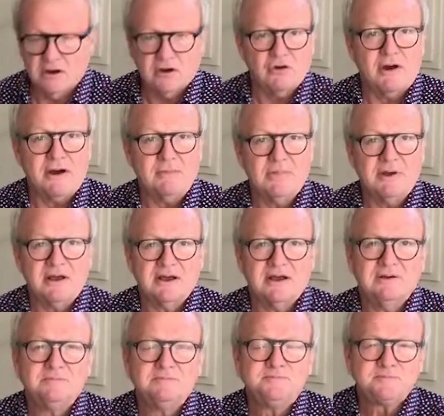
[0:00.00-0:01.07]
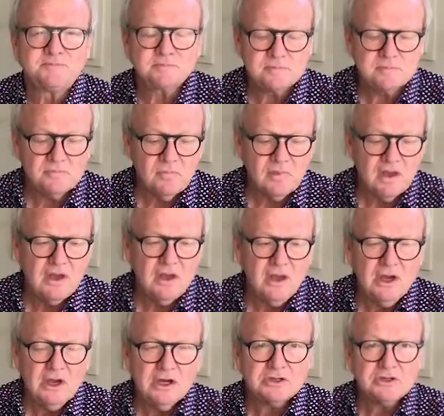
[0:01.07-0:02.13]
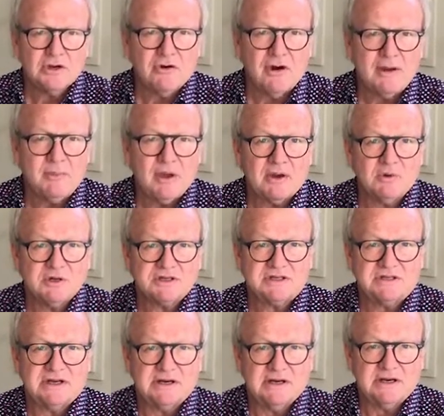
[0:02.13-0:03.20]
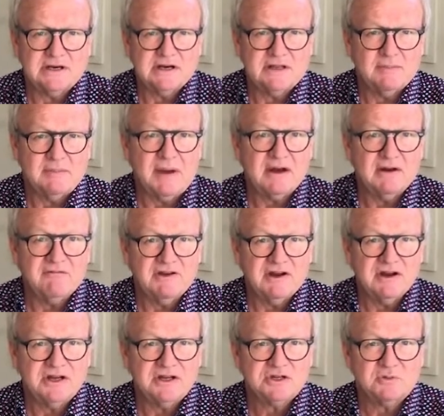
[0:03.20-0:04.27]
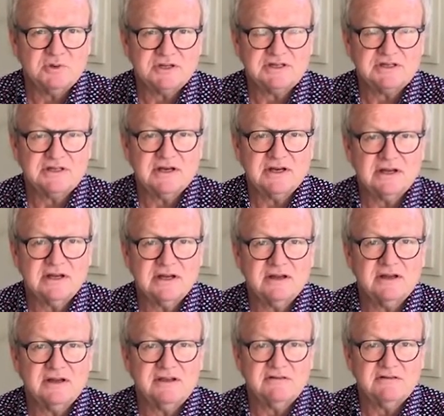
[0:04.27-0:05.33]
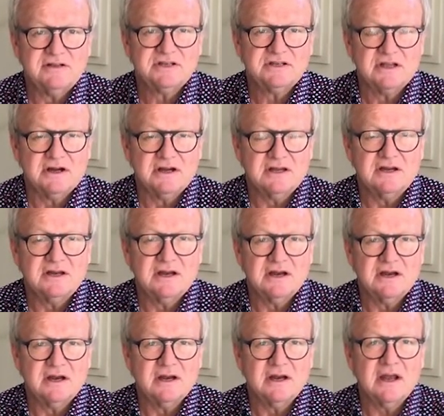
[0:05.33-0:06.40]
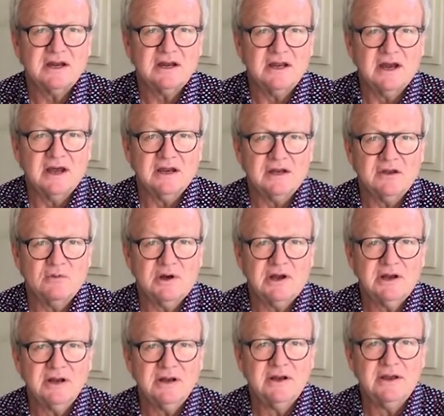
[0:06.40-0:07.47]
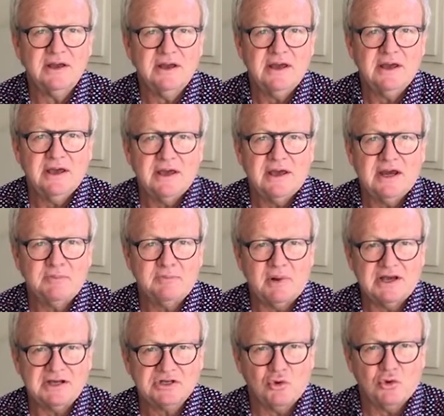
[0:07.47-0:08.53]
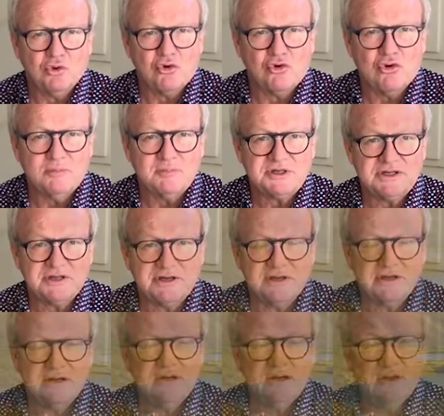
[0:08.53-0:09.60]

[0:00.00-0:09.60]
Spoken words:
Graham Beck. So Graham Beck was, the maiden vintage was started in 1991 in a place called Robertson.